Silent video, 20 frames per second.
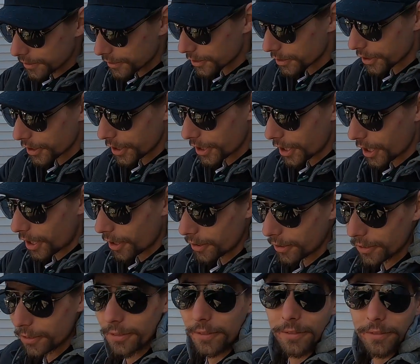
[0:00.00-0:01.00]
So you know.
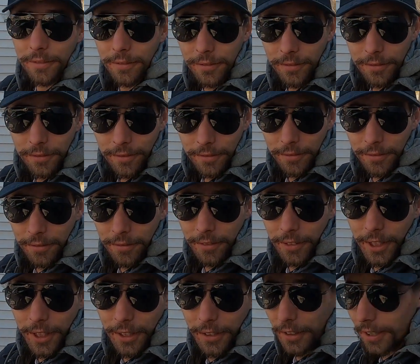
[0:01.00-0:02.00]

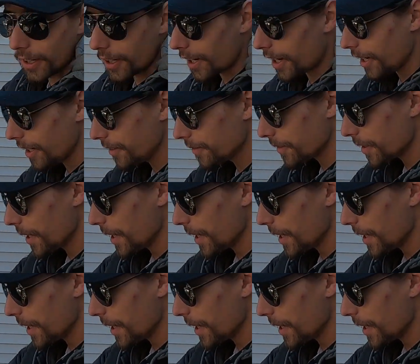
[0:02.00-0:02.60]
Alright.